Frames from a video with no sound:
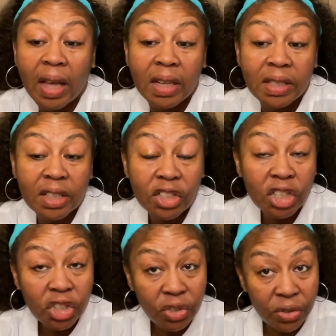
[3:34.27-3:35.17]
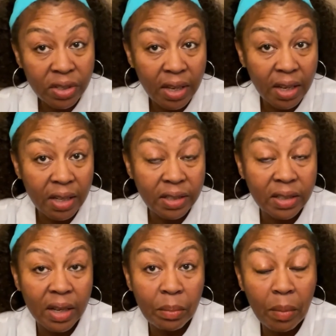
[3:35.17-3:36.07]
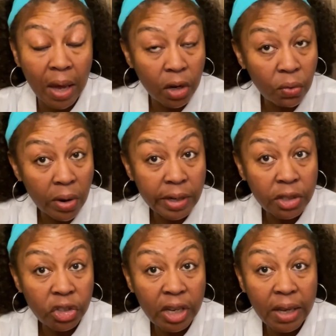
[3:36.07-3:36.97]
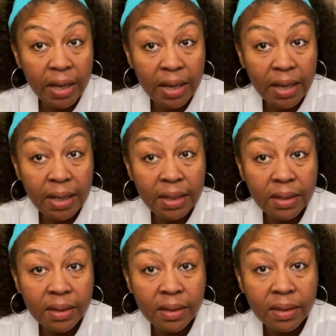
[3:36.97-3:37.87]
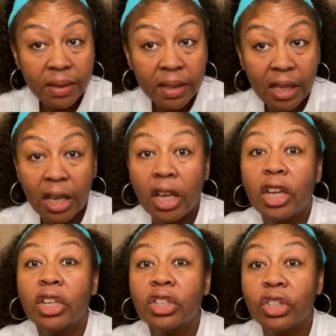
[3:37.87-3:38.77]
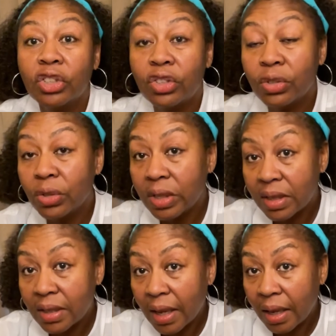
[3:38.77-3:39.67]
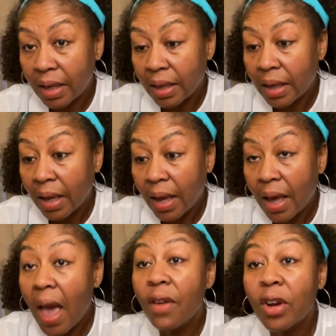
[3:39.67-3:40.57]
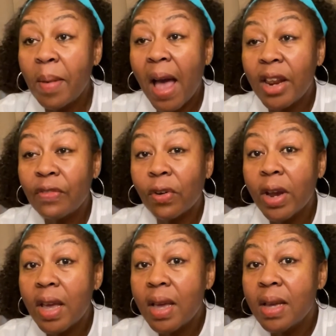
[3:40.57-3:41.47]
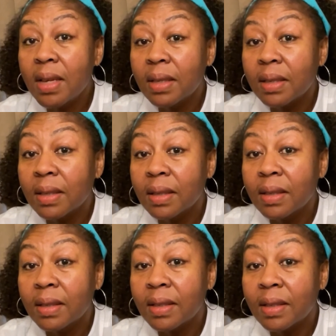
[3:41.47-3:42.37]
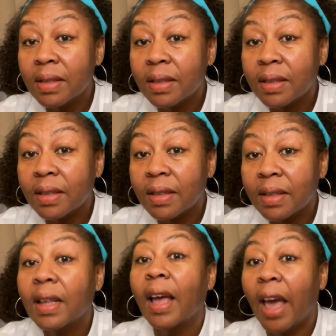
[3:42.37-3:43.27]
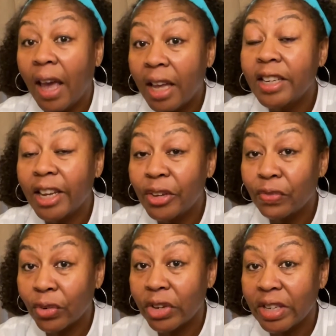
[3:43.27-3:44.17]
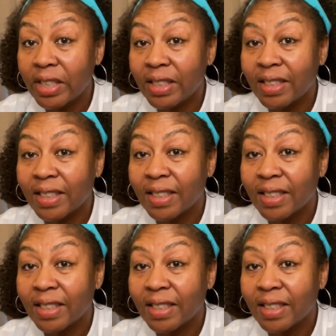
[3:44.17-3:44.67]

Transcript: The teacher says, macaroni and cheese. The students say, everybody freeze. And they freeze.